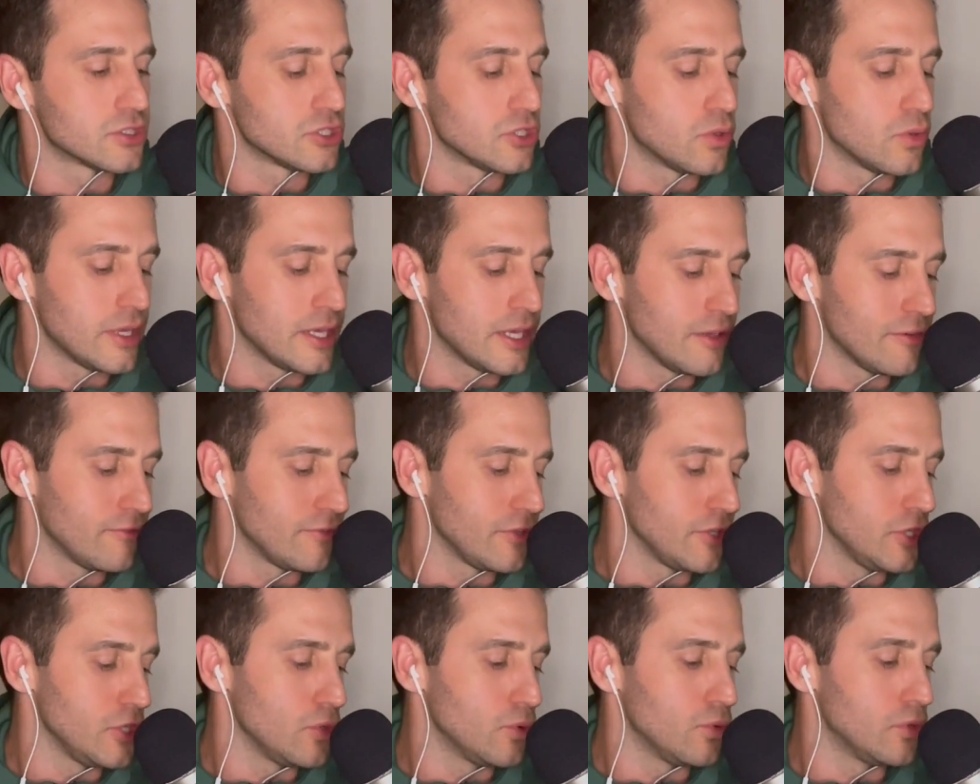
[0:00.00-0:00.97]
So
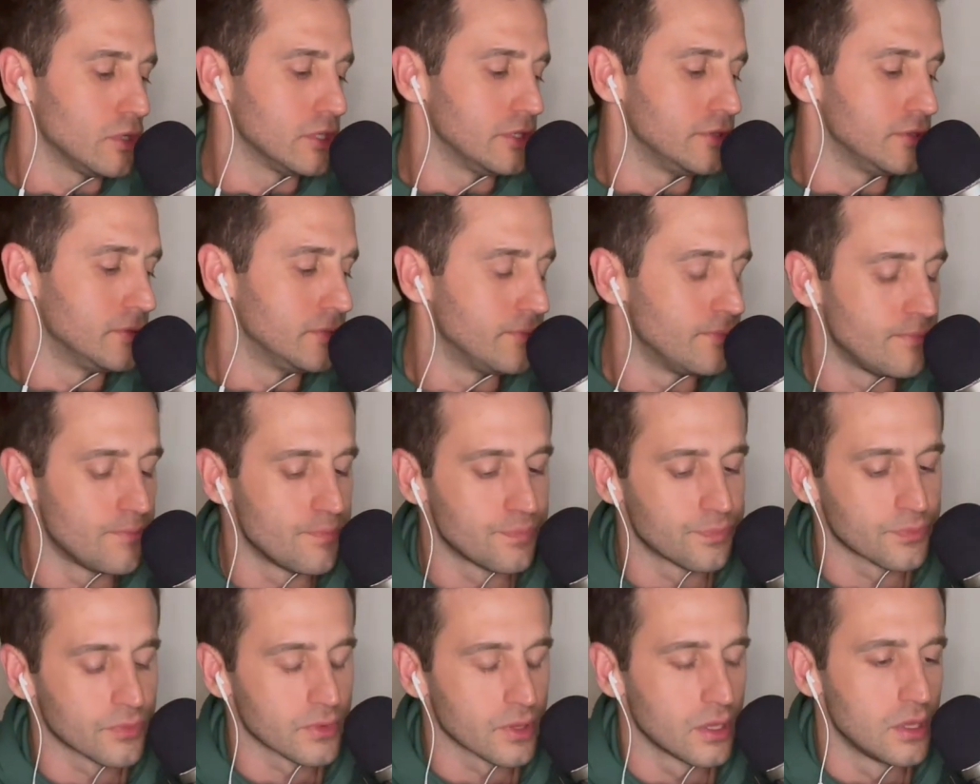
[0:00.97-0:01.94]
if you would
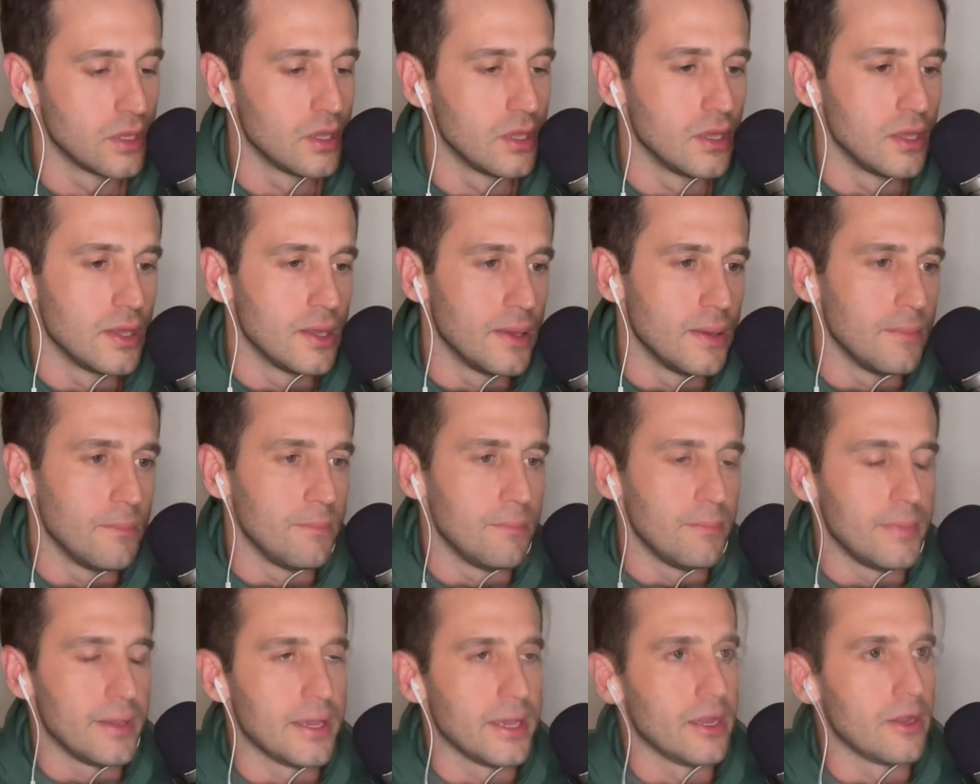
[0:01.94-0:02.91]

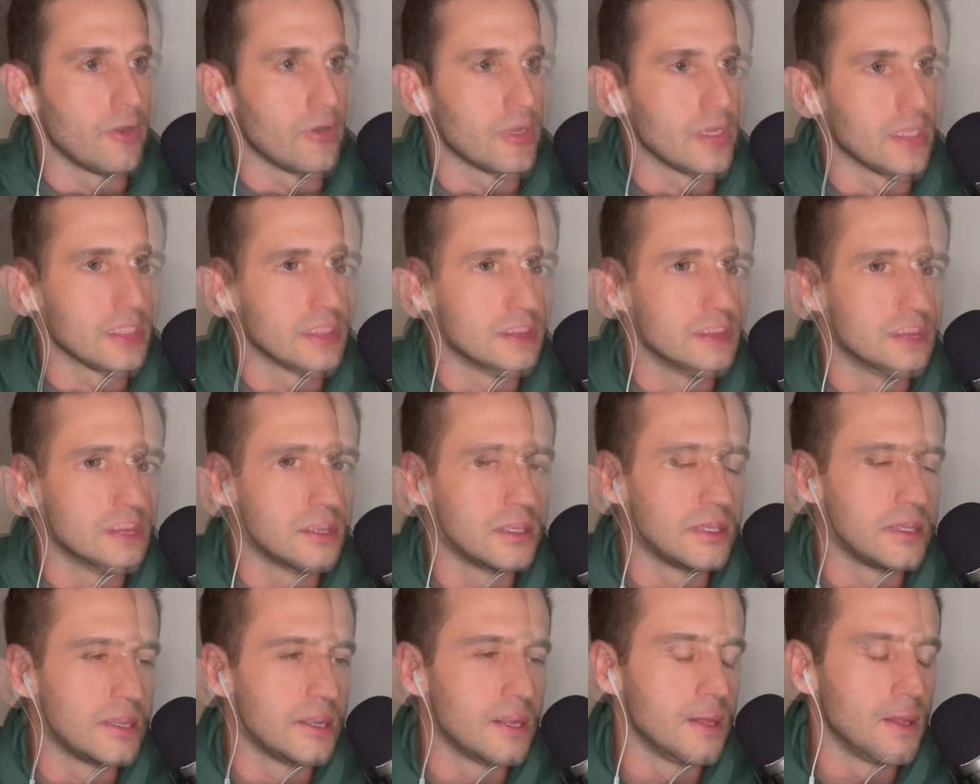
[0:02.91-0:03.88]
pair, let's
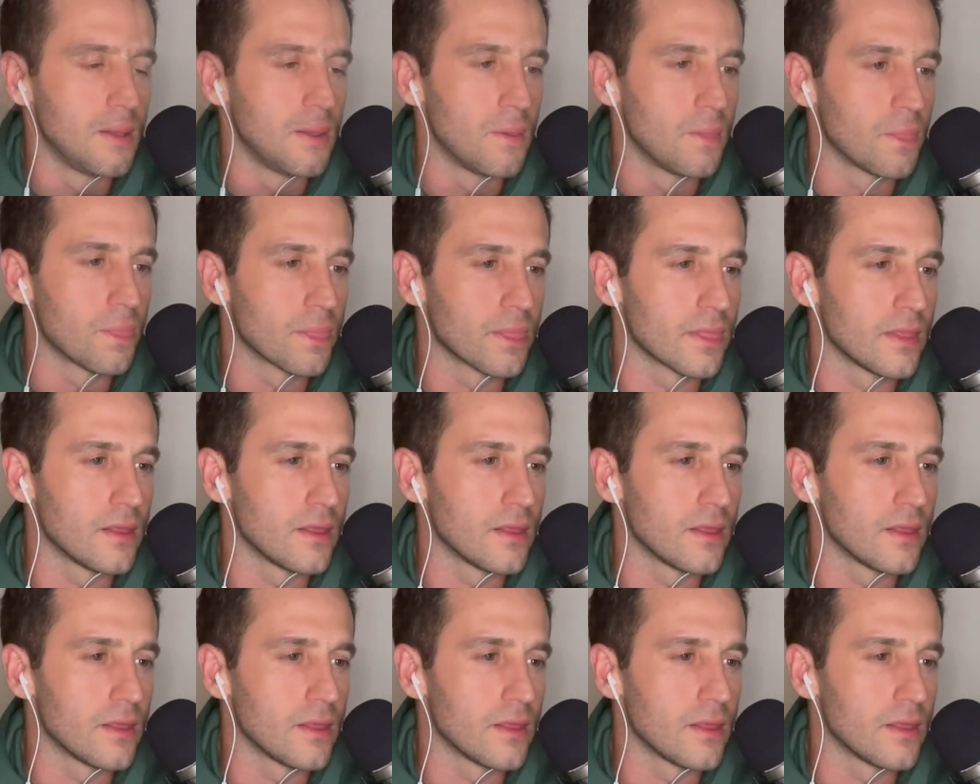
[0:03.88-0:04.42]
say